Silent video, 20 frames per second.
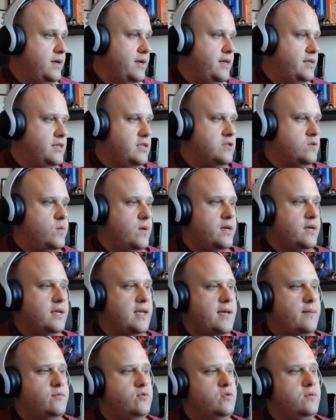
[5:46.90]
It is quick at
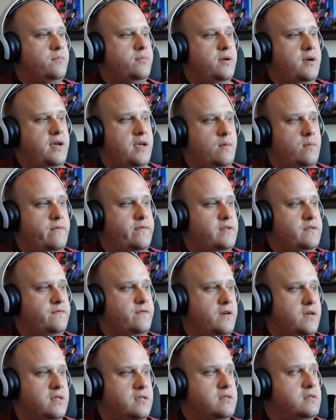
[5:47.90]
capturing prey with its
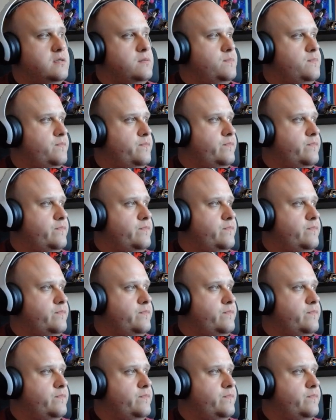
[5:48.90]
spines.